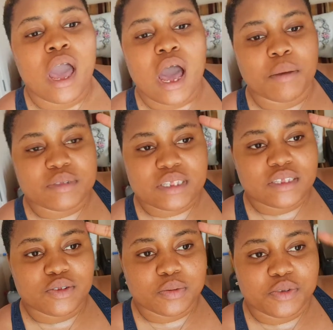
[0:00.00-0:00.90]
I'm
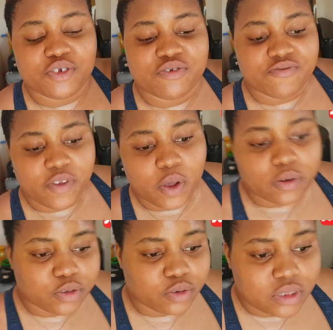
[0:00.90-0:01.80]
starting up this
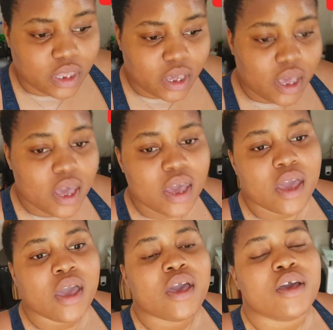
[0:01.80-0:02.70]
vlog today.
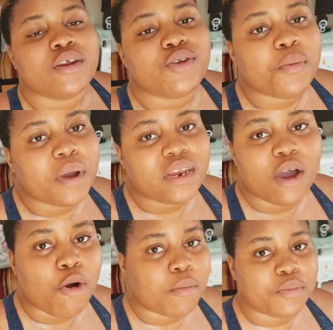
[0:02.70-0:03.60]
Don't mind
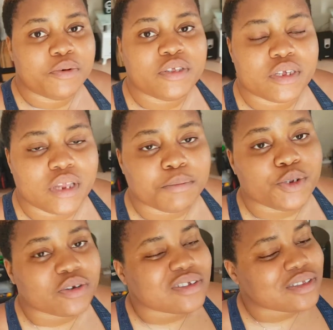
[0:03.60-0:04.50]
how I'm breathing.
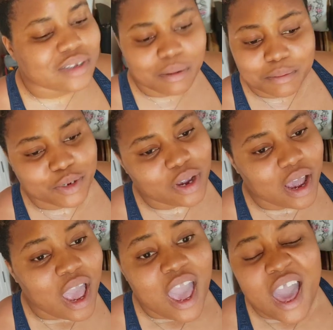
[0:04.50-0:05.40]

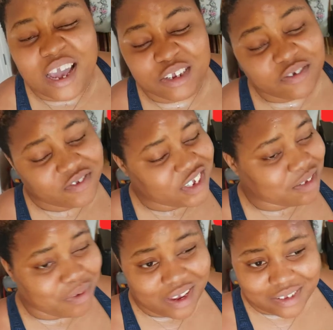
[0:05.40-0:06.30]
I just finished
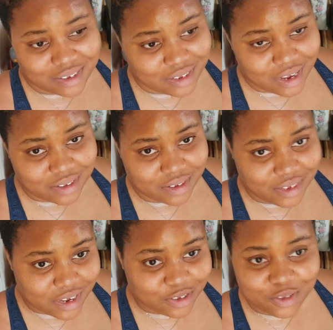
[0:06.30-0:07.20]
exercising.
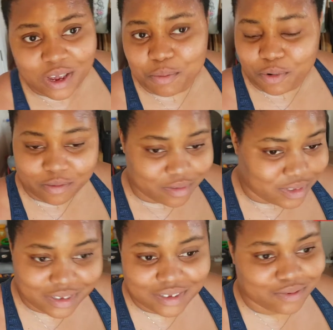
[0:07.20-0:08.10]
Yes, you know I'm on
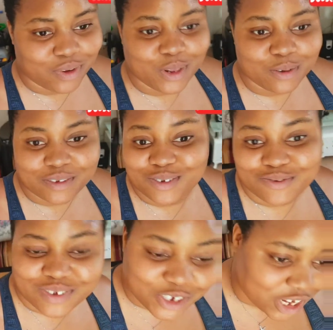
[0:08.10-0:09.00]
this weight loss
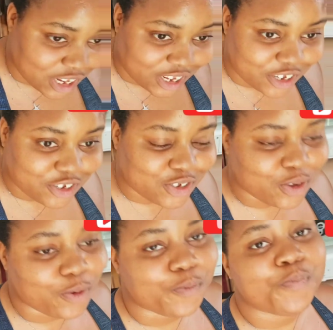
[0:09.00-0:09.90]
challenge.
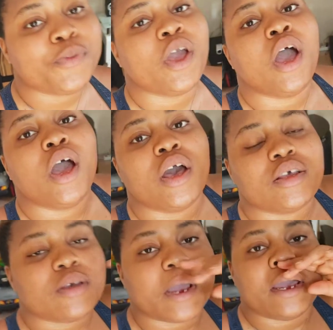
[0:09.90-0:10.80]
So
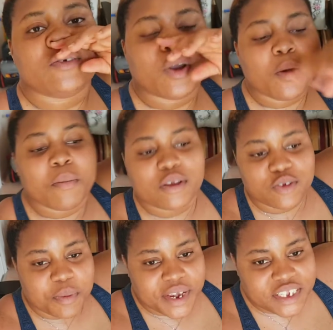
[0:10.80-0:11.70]
guys, welcome back
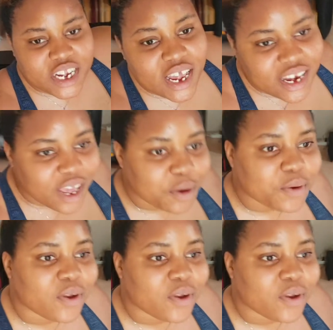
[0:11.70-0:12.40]
to my channel.